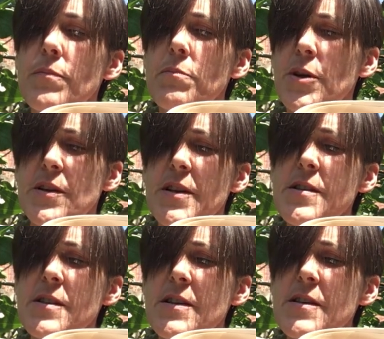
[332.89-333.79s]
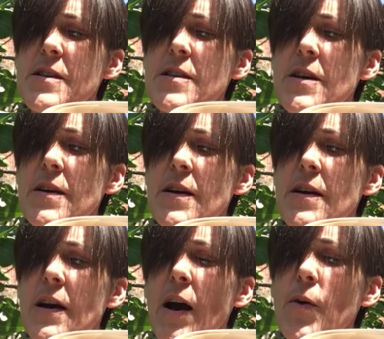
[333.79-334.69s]
But it isn't, is it?
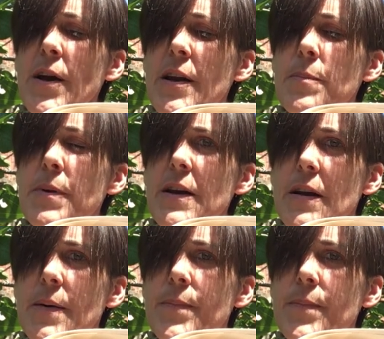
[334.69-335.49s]
How can it be?